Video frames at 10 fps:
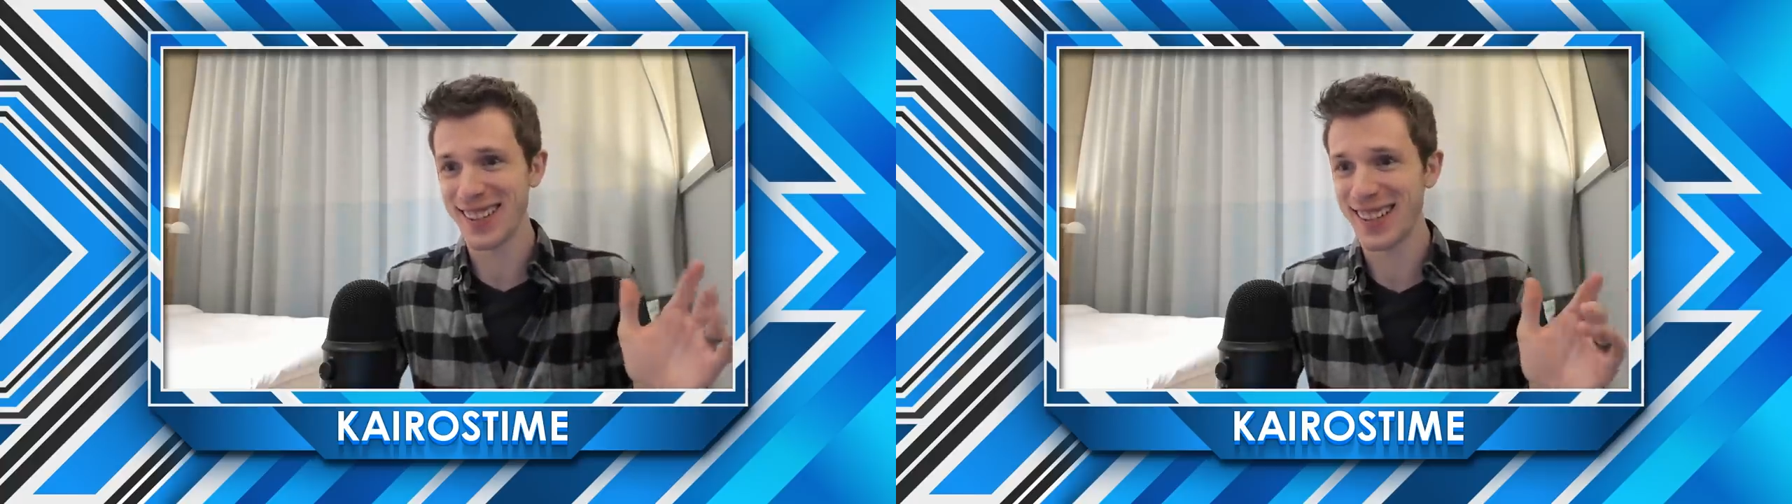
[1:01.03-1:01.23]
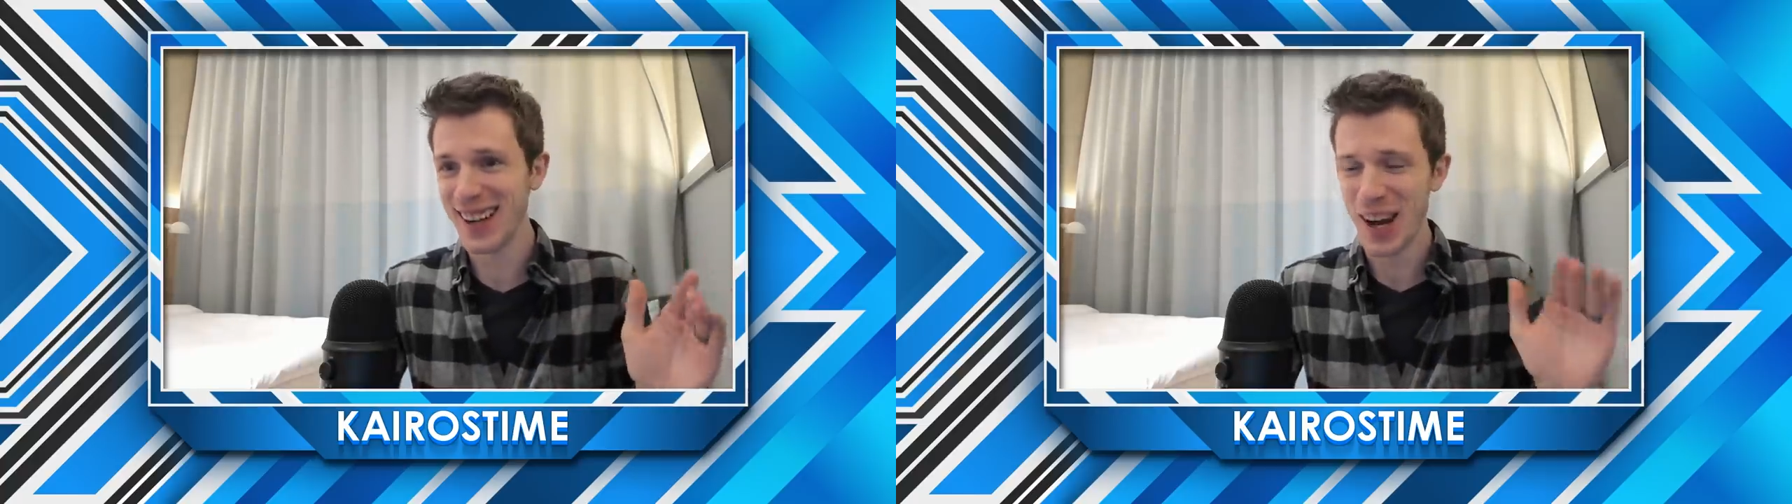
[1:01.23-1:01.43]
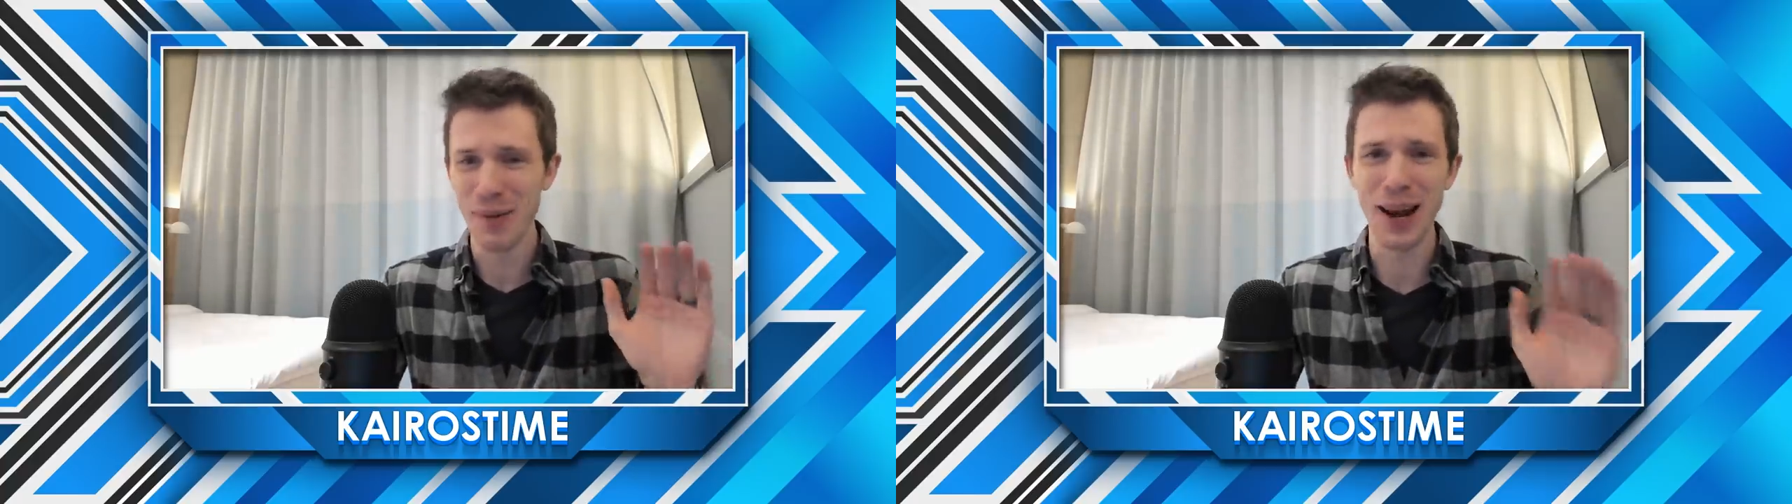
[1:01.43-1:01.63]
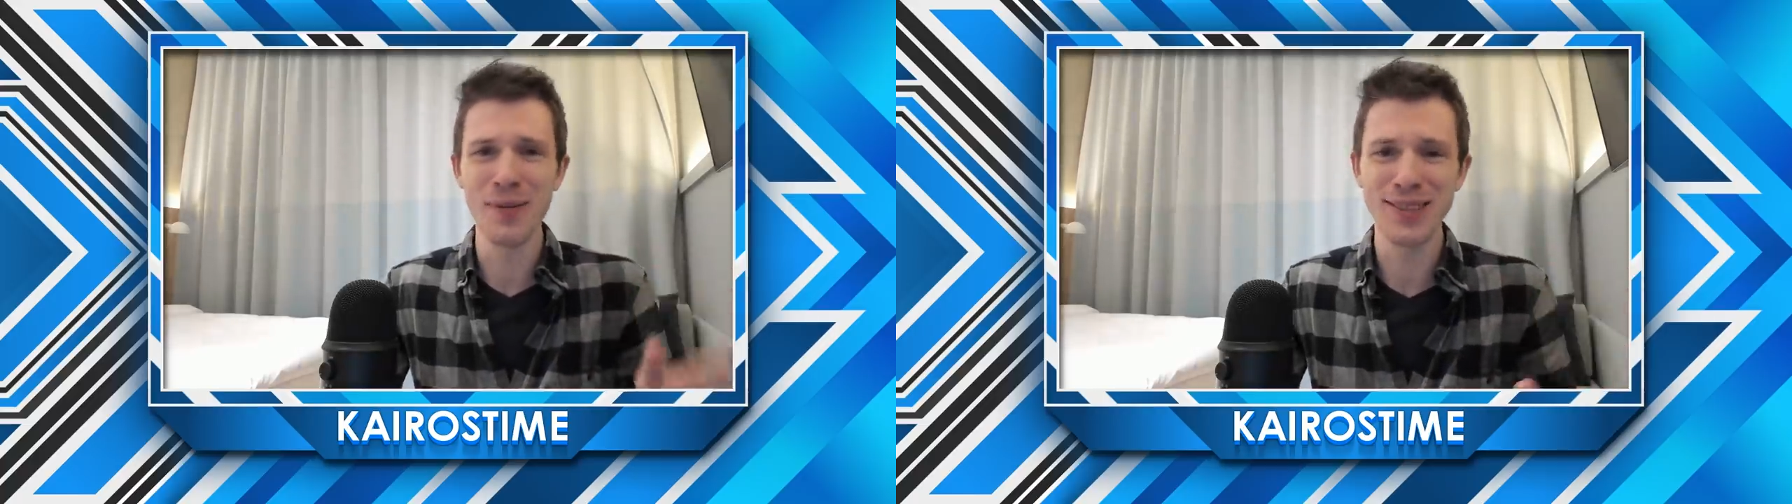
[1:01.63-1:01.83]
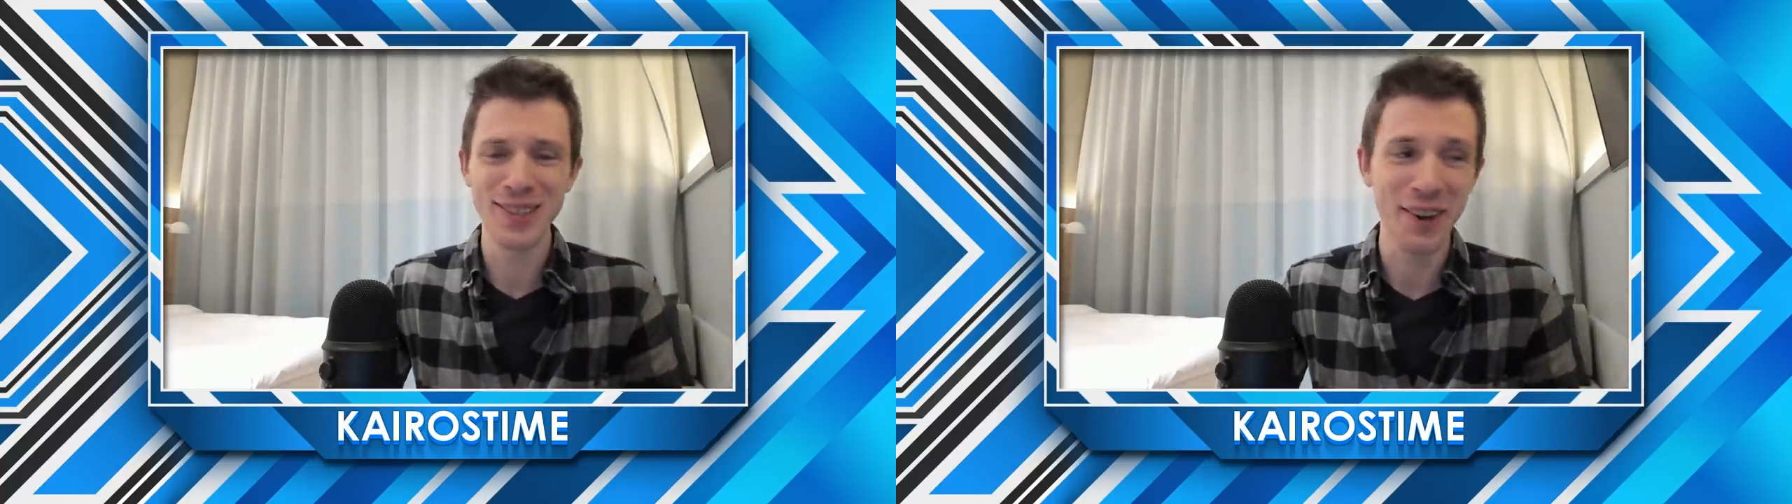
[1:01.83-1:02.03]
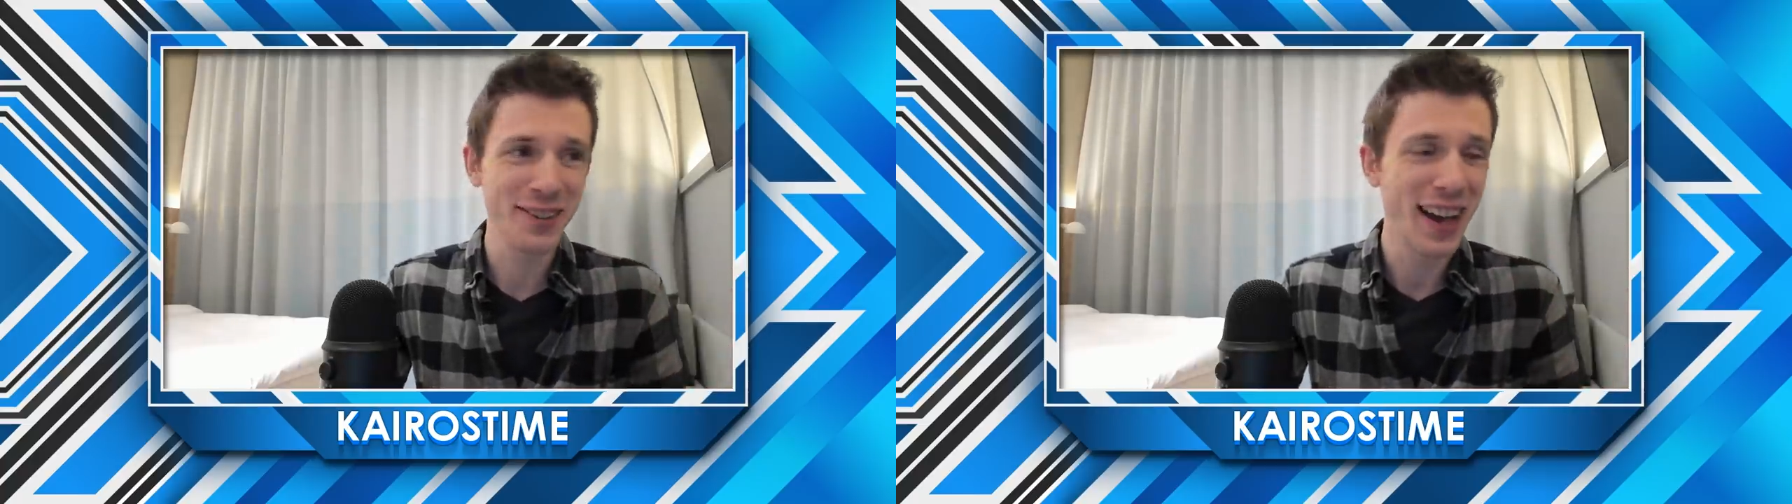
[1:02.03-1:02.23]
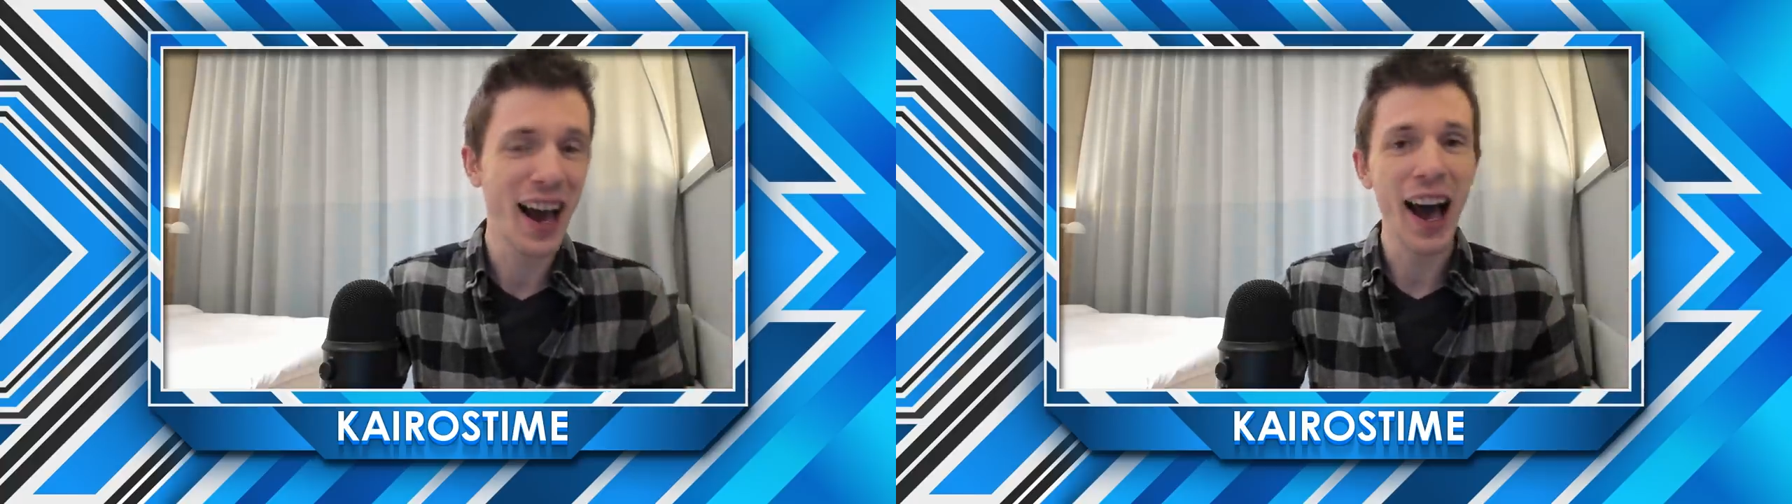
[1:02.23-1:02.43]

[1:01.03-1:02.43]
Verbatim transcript: in, but I'm stoked.